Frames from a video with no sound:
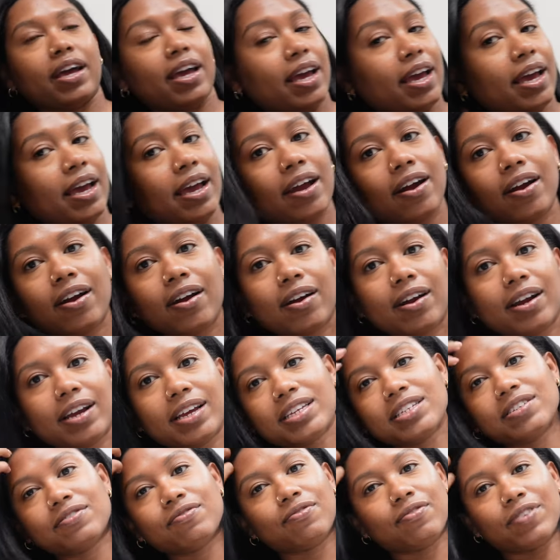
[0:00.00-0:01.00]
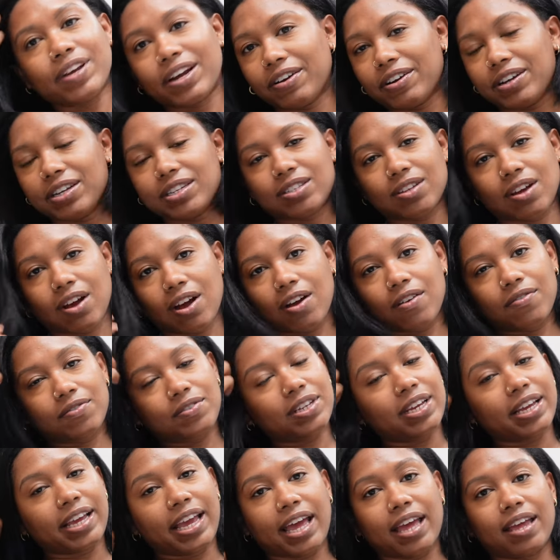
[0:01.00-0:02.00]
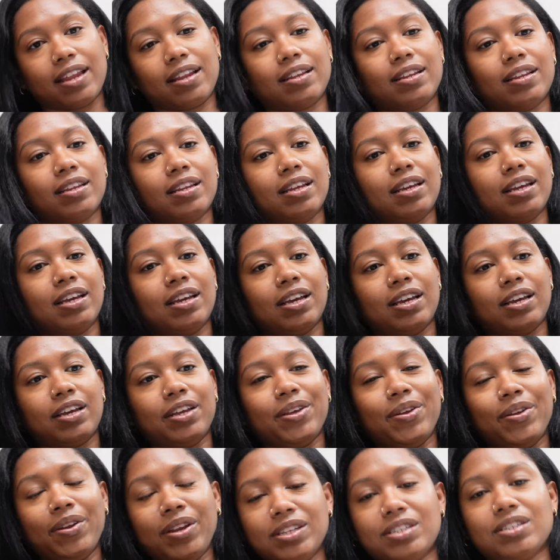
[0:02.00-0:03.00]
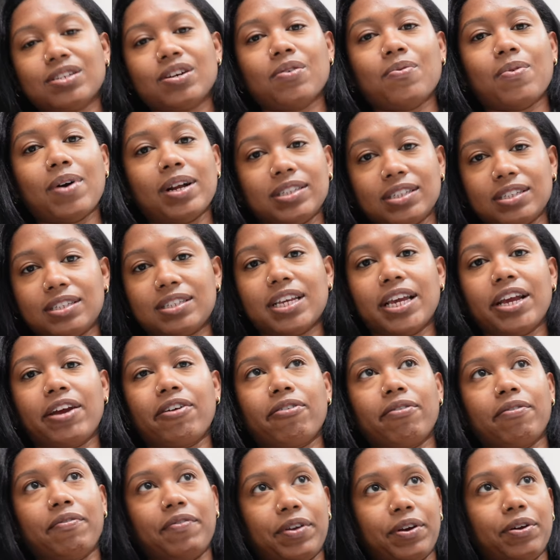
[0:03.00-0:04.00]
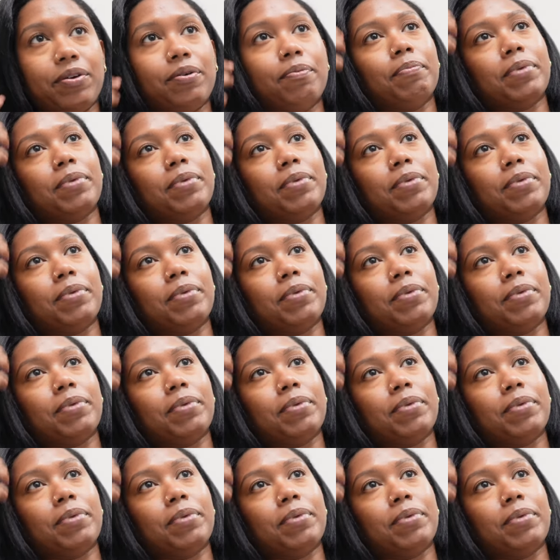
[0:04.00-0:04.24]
hair is very soft. Again, you need to go watch the Sacred review